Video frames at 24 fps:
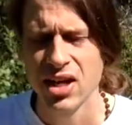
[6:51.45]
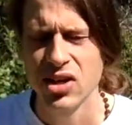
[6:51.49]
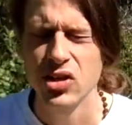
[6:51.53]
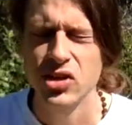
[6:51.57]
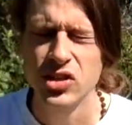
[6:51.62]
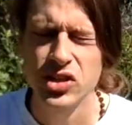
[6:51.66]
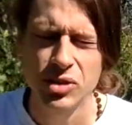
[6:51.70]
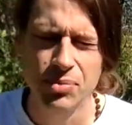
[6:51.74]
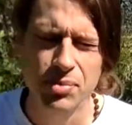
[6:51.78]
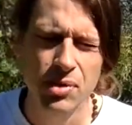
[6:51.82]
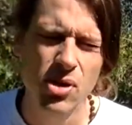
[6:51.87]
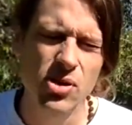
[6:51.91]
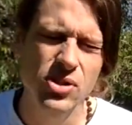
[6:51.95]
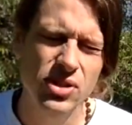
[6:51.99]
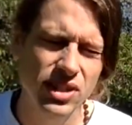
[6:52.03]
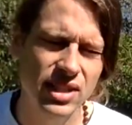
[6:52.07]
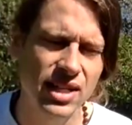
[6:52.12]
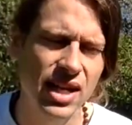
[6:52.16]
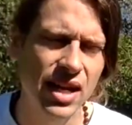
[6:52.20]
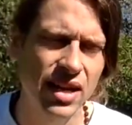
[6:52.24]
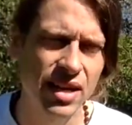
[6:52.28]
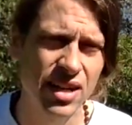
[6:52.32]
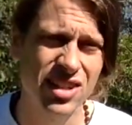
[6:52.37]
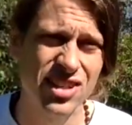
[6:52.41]
You're supposed to
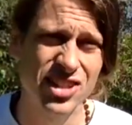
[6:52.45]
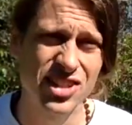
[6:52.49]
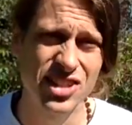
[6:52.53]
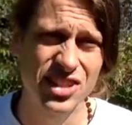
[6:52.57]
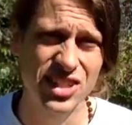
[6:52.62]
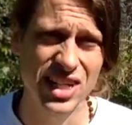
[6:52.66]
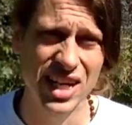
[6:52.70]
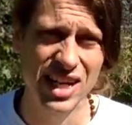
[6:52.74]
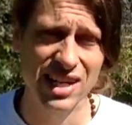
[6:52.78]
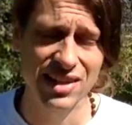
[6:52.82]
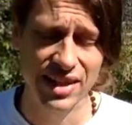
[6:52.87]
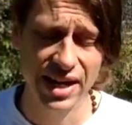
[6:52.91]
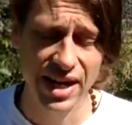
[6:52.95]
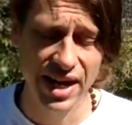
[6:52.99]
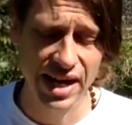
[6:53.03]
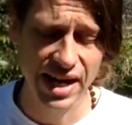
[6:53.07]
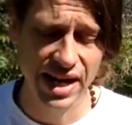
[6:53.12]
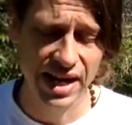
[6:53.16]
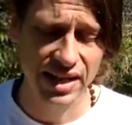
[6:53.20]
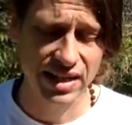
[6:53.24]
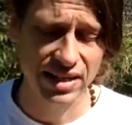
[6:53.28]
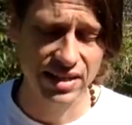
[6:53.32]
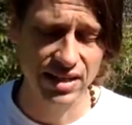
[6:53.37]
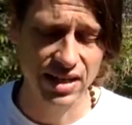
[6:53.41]
kind of understand that
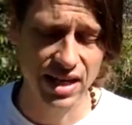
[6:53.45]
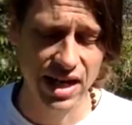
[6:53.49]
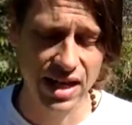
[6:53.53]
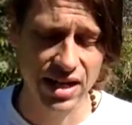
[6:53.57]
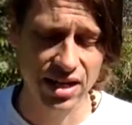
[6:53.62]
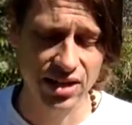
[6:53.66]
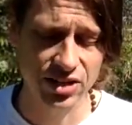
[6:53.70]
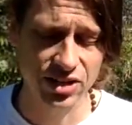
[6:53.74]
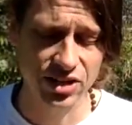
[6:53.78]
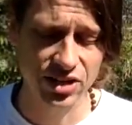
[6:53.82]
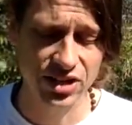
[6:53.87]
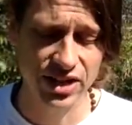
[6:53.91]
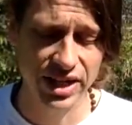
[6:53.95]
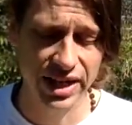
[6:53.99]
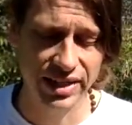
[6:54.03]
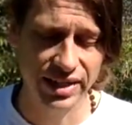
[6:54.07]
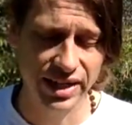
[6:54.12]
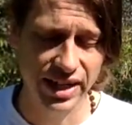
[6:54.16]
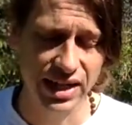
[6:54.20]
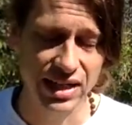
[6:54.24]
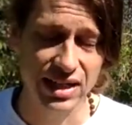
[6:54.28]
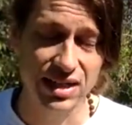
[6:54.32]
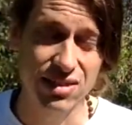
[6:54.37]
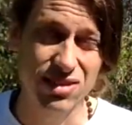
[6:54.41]
and, and understand
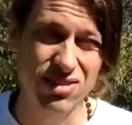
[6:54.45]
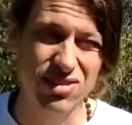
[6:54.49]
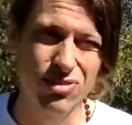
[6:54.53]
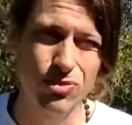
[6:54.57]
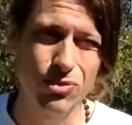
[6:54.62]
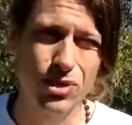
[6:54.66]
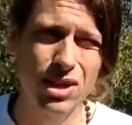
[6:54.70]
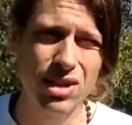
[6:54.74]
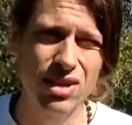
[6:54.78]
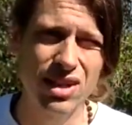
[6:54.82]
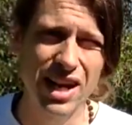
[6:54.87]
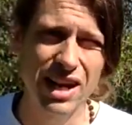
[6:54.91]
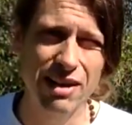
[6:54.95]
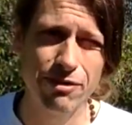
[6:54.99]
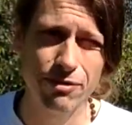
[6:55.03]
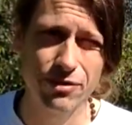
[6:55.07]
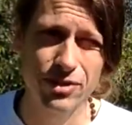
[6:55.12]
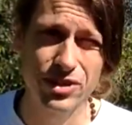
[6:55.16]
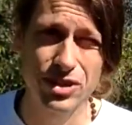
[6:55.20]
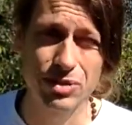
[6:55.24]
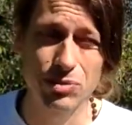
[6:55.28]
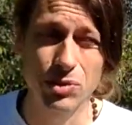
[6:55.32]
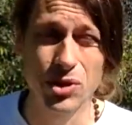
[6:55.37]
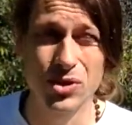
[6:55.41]
that in real life,
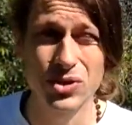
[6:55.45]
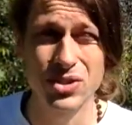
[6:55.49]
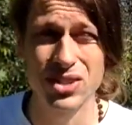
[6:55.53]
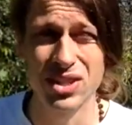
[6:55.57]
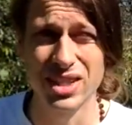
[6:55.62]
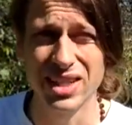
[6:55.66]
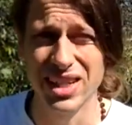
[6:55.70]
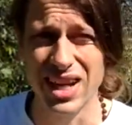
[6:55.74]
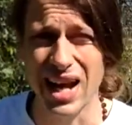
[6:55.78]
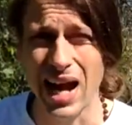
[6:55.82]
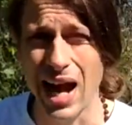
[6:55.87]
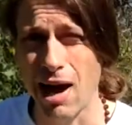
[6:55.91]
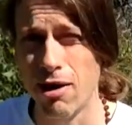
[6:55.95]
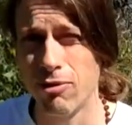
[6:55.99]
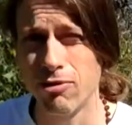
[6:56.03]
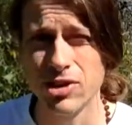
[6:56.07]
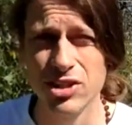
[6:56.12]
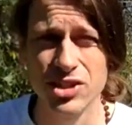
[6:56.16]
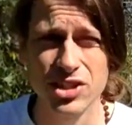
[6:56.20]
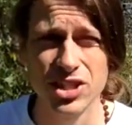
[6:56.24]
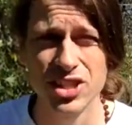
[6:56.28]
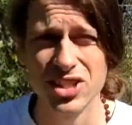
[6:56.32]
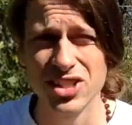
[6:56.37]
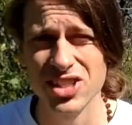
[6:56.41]
there's mostly
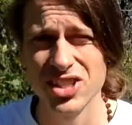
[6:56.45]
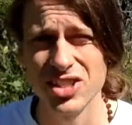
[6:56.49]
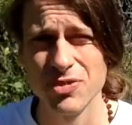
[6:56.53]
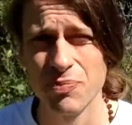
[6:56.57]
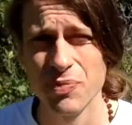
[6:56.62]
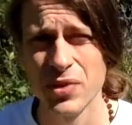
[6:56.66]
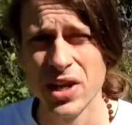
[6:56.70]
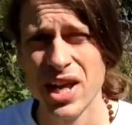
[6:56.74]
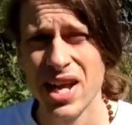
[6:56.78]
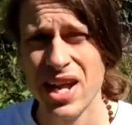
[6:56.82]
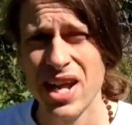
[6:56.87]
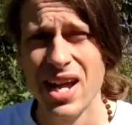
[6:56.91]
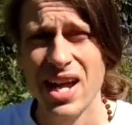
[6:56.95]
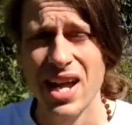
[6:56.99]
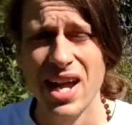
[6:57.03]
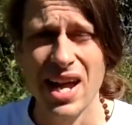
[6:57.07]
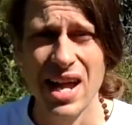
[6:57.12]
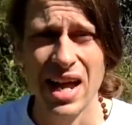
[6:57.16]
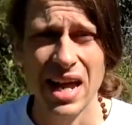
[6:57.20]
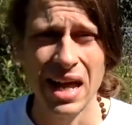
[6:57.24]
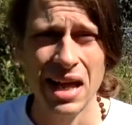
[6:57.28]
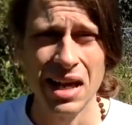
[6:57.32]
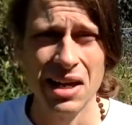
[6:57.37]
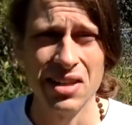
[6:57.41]
averages
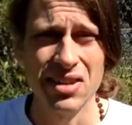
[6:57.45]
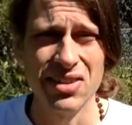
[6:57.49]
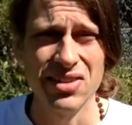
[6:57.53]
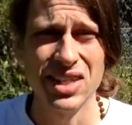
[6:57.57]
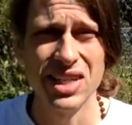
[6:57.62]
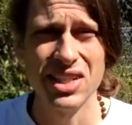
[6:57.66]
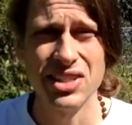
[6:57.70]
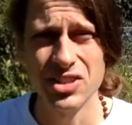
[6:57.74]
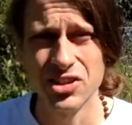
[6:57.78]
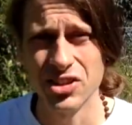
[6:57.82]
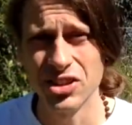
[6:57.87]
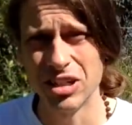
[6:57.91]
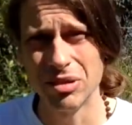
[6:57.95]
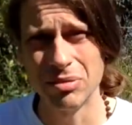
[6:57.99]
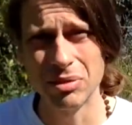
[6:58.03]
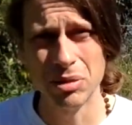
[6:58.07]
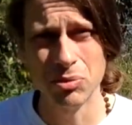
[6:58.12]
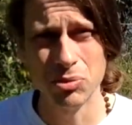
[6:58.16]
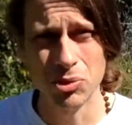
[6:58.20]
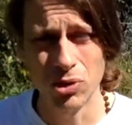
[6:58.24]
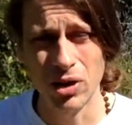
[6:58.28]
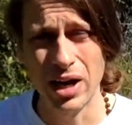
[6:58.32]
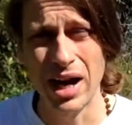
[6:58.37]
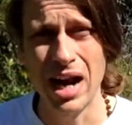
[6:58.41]
and things are going to be
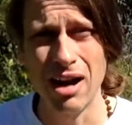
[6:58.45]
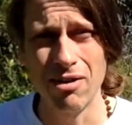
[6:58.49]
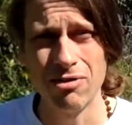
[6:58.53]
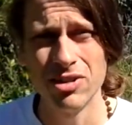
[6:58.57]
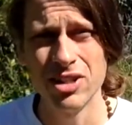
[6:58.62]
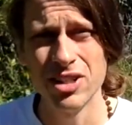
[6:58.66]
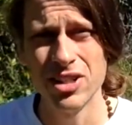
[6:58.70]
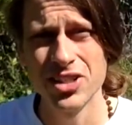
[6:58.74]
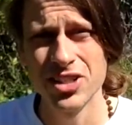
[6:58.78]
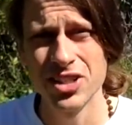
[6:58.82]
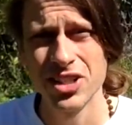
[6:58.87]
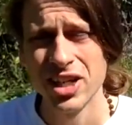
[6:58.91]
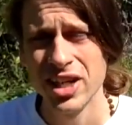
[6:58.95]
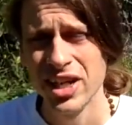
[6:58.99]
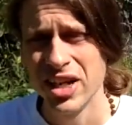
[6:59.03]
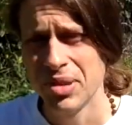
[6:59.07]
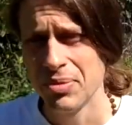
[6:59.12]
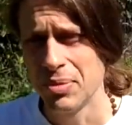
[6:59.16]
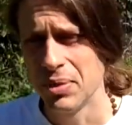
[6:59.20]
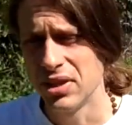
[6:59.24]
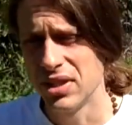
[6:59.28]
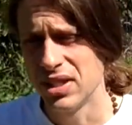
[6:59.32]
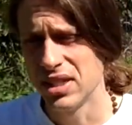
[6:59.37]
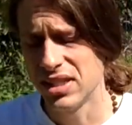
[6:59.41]
more average.
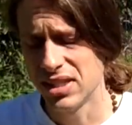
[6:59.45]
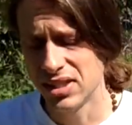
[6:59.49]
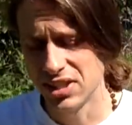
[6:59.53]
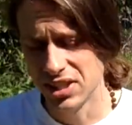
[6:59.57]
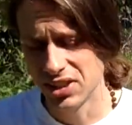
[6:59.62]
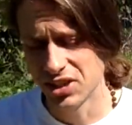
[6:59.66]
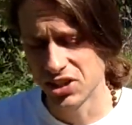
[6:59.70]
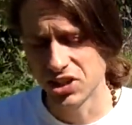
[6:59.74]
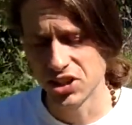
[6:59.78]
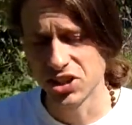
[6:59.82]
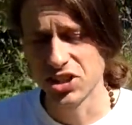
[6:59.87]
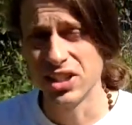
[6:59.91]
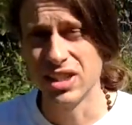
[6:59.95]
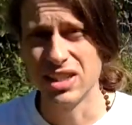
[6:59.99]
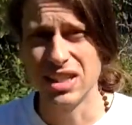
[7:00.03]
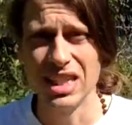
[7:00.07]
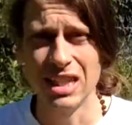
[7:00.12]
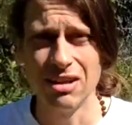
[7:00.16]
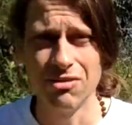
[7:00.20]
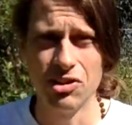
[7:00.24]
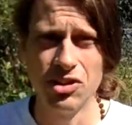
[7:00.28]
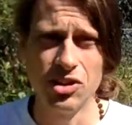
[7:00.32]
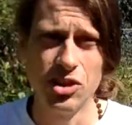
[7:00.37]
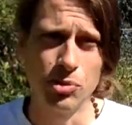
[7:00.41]
But this, these are just to
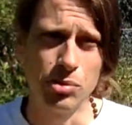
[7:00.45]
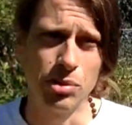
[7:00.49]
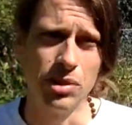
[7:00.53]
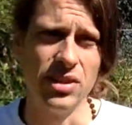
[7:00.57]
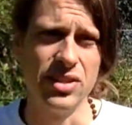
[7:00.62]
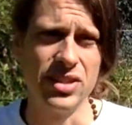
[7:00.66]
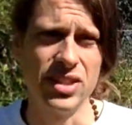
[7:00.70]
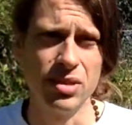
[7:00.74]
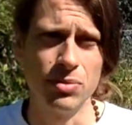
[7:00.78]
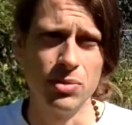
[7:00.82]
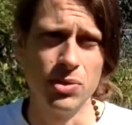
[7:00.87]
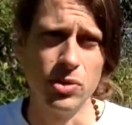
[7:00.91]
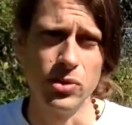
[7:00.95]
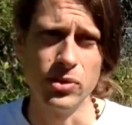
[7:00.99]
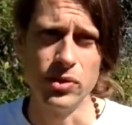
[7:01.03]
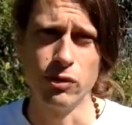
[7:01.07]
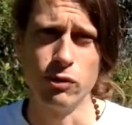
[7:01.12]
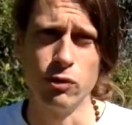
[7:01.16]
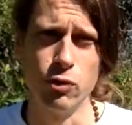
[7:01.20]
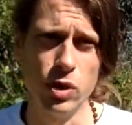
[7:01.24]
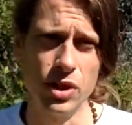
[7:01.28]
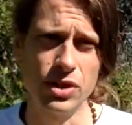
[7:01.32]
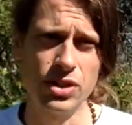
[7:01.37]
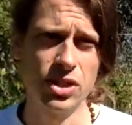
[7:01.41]
give you the principles
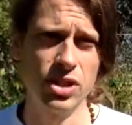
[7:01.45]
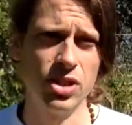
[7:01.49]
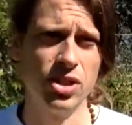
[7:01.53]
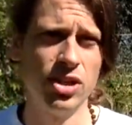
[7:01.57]
of what's